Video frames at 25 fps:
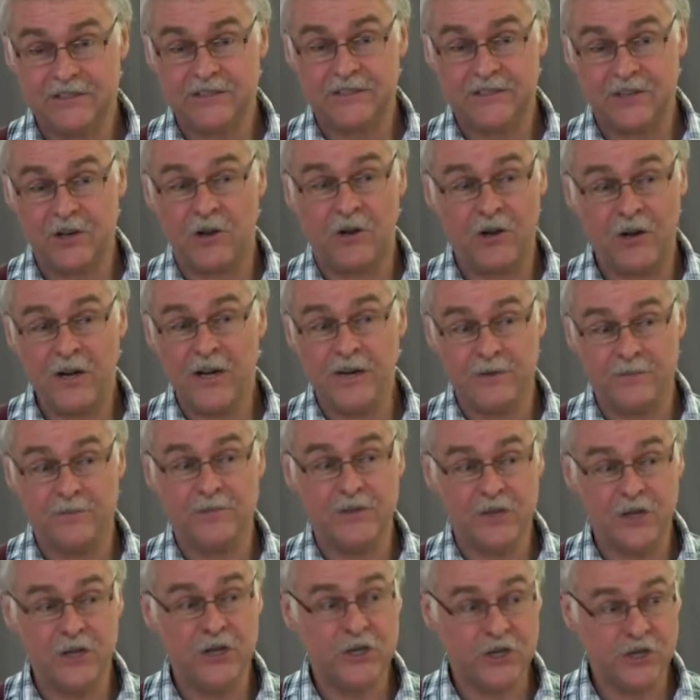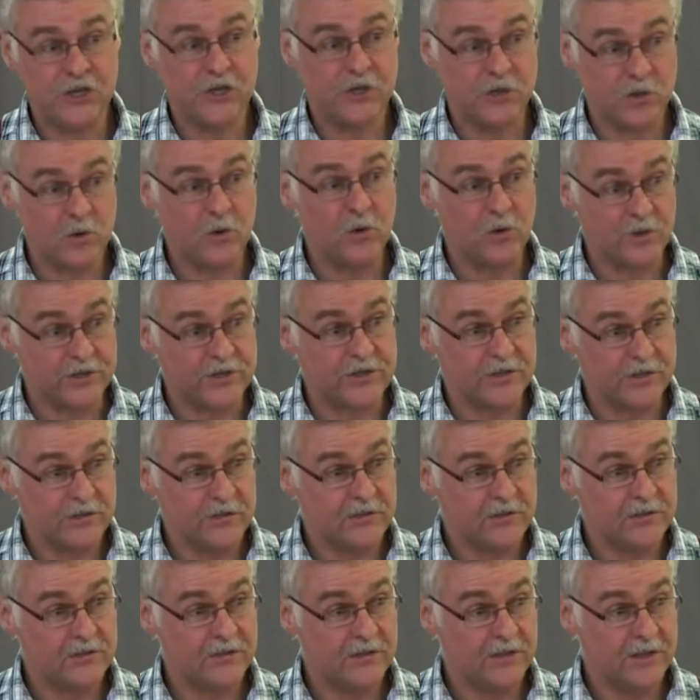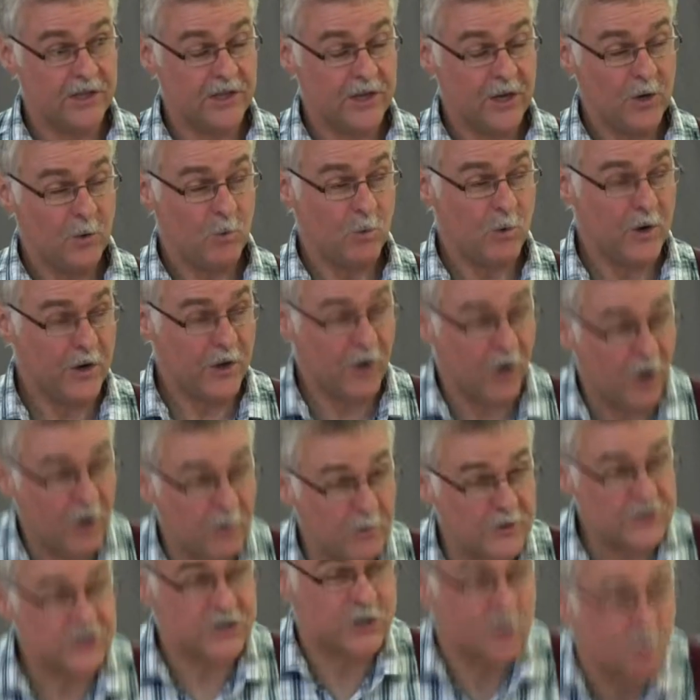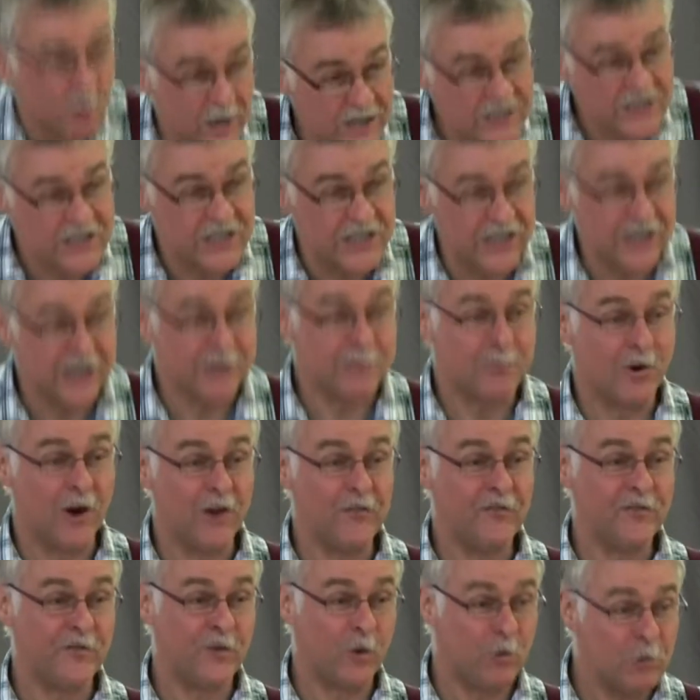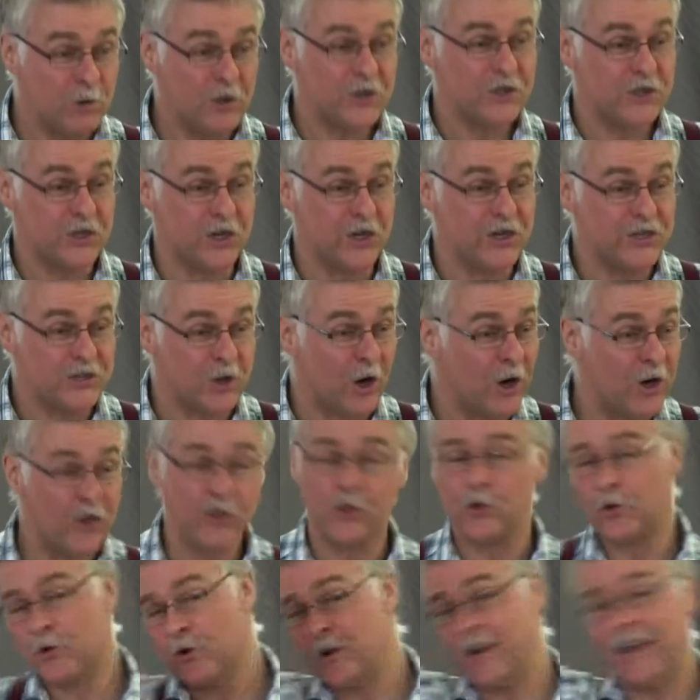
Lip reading: Time is short. When I was 20 in my foolishness, I thought